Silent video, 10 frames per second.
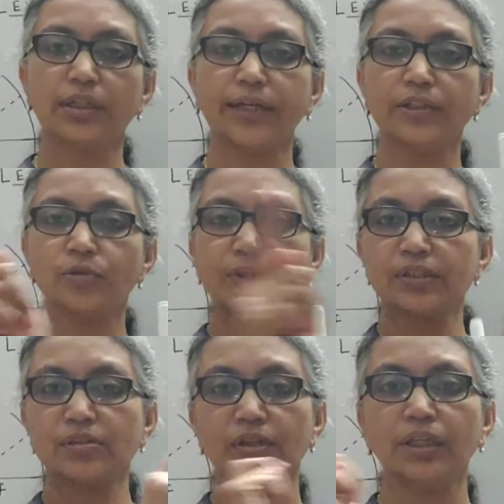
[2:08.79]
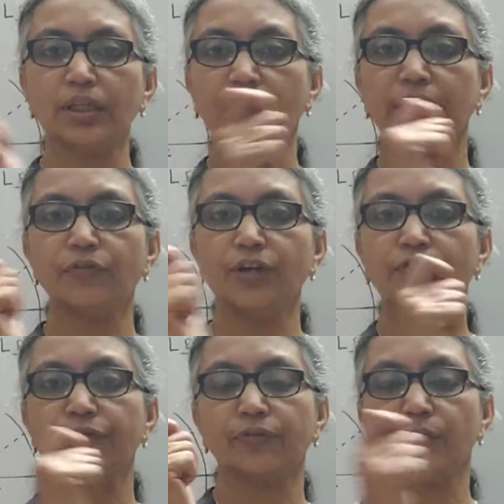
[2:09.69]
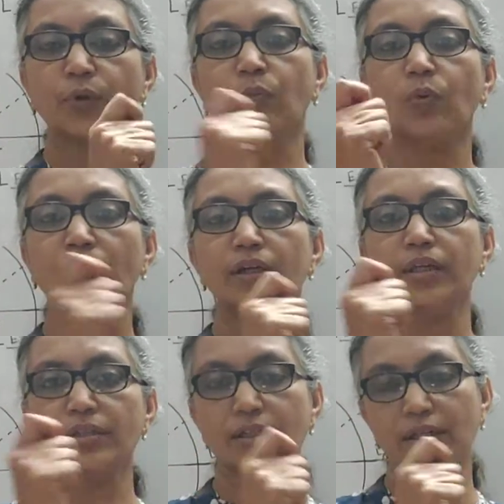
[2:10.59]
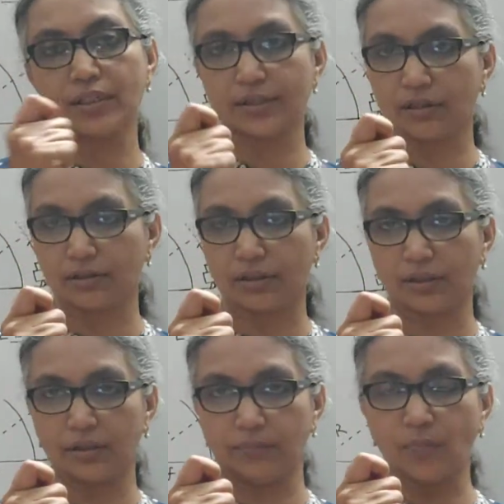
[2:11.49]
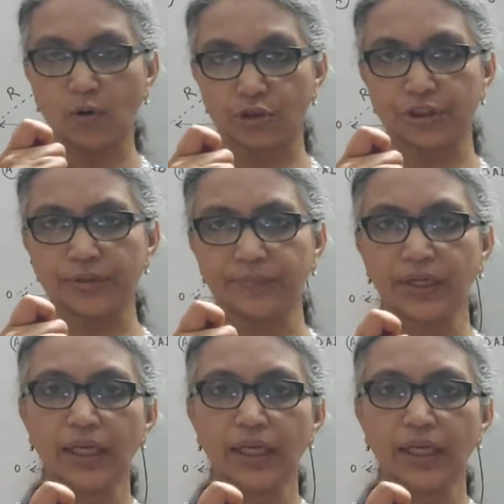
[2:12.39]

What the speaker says: tied to a string and we are whirling it in a circular motion,